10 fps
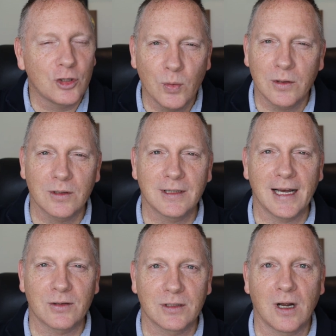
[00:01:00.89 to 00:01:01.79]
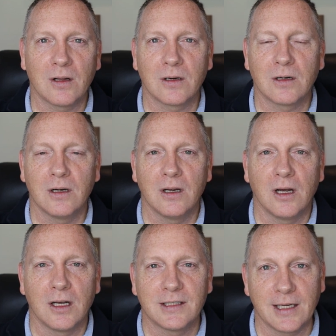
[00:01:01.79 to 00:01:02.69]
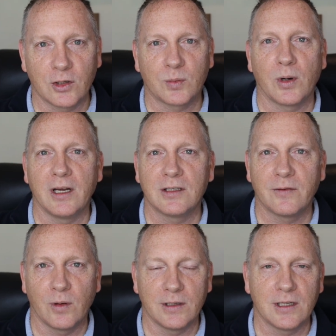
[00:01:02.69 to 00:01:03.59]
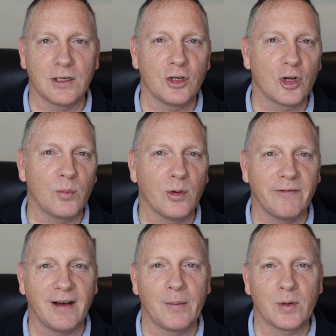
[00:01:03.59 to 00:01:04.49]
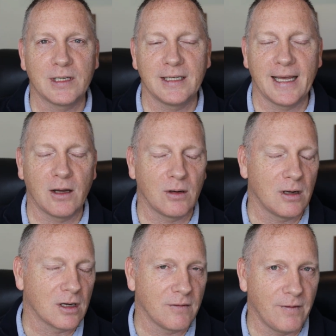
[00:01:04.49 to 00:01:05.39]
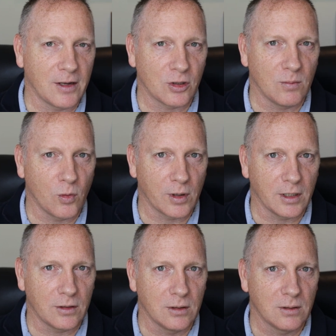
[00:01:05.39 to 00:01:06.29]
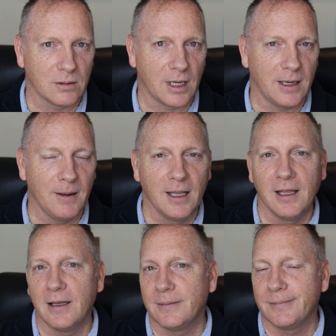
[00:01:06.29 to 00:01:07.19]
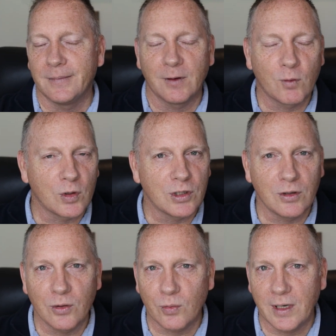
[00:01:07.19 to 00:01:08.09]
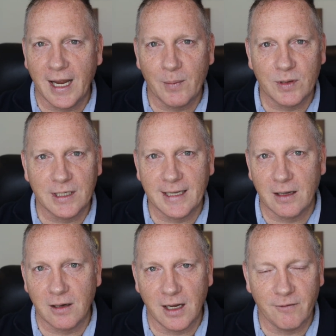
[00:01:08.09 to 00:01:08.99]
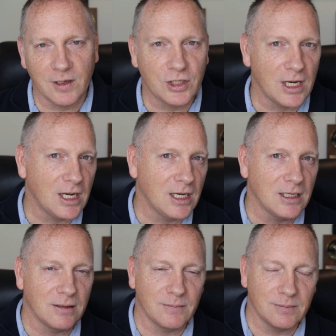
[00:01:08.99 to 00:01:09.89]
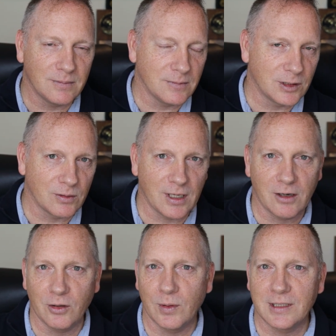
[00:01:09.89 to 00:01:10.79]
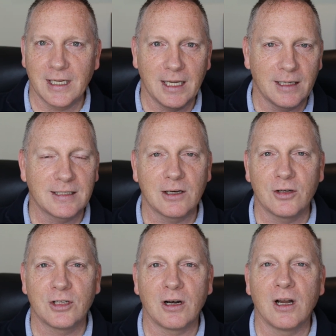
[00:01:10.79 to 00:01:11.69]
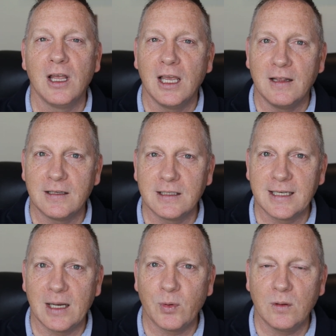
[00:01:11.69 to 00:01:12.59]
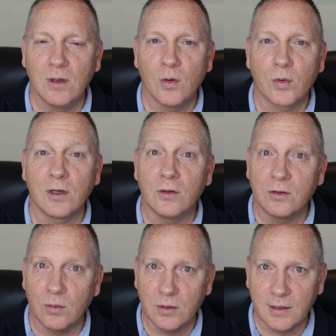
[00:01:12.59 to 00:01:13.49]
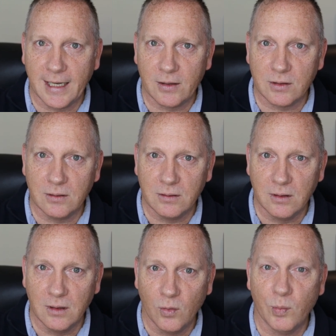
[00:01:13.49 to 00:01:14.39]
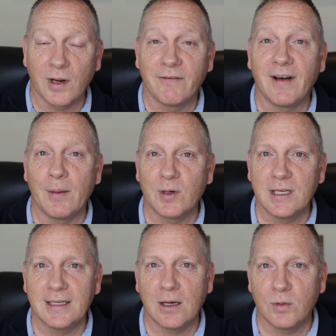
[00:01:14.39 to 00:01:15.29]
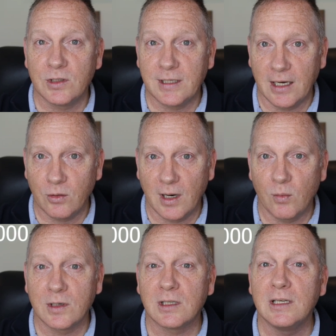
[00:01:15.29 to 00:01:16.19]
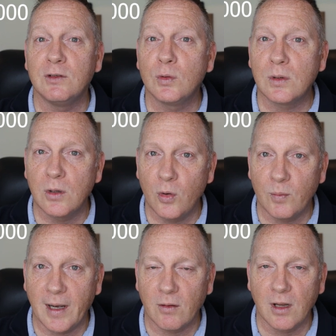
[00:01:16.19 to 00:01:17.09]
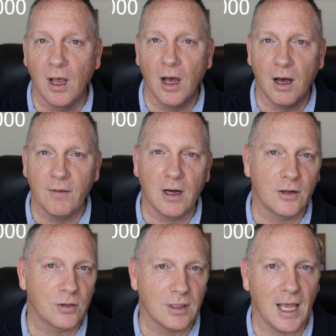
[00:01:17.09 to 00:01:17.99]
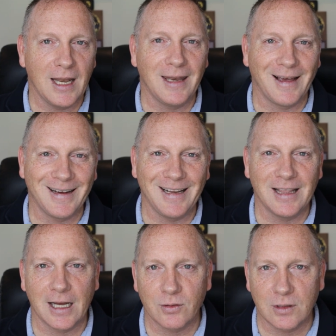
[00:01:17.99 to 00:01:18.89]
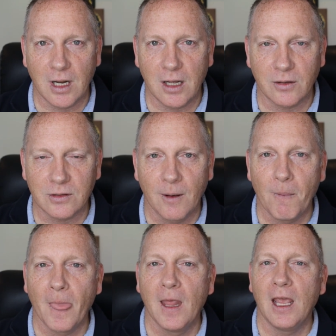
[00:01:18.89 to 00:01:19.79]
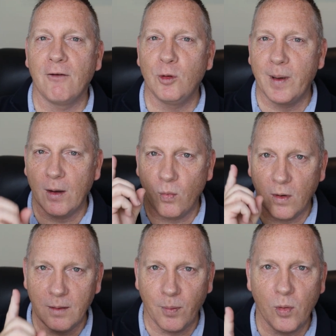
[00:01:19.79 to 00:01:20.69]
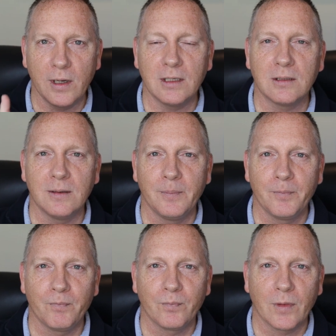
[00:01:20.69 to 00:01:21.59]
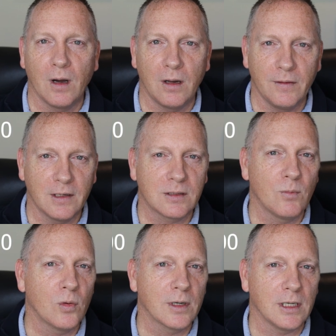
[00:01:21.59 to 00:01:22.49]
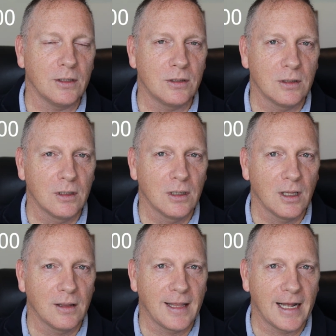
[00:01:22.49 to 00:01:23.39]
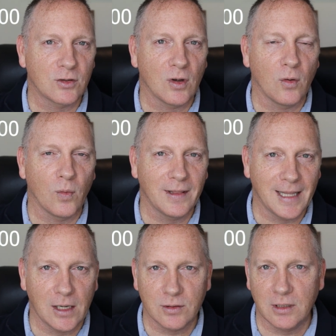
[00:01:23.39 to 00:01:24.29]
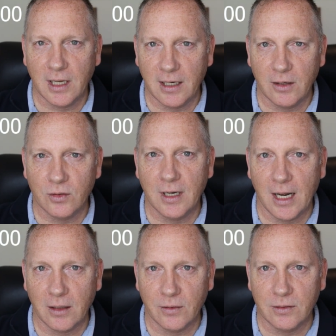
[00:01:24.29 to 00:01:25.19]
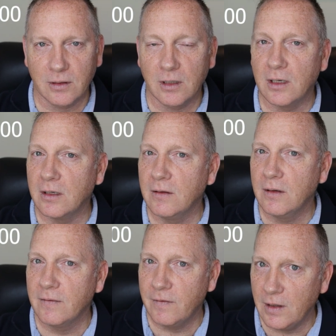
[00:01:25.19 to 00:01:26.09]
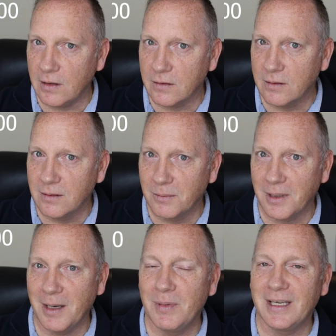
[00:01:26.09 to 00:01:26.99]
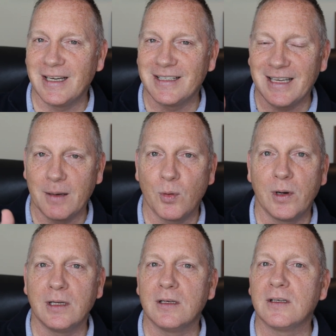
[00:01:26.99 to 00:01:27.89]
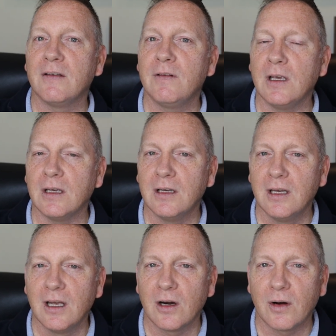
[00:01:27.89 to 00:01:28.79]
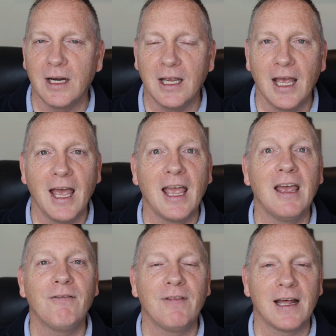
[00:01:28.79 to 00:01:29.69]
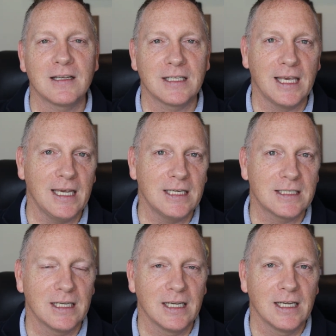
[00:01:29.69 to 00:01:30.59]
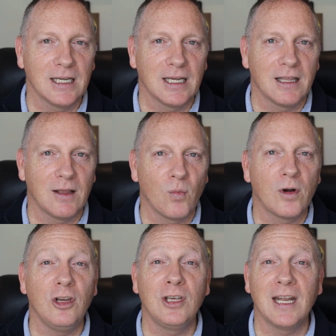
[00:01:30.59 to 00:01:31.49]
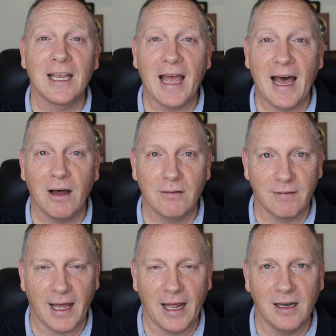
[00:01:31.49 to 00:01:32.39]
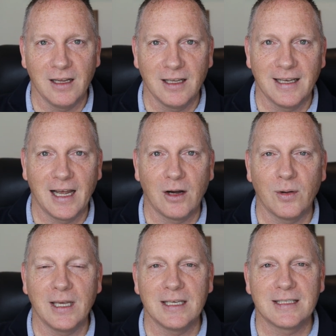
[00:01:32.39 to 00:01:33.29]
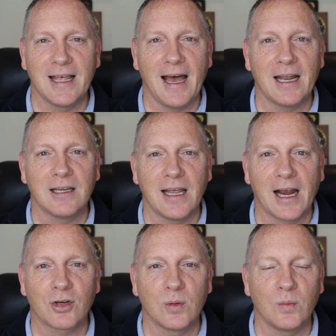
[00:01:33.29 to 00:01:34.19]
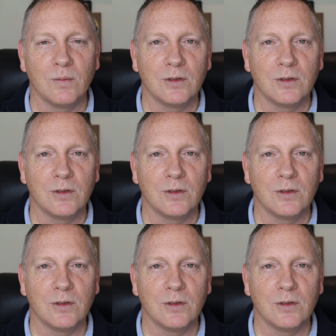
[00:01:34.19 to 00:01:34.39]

$200,000 sales price, for instance, and you're going to put 5% down on a conventional mortgage. Okay. Of course, you could do 3.5% down on an FHA and 0 down on USDA, et cetera, et cetera. In this example, we're going to use 200,000, putting 5% down, which is 10 grand, which leaves you a loan amount of $190,000. If you pay 1 point on this mortgage, that's $1,900 in fees. Okay, because a point is a fee. All right. If that is the case, then what are you getting out of that? Now, is that actually,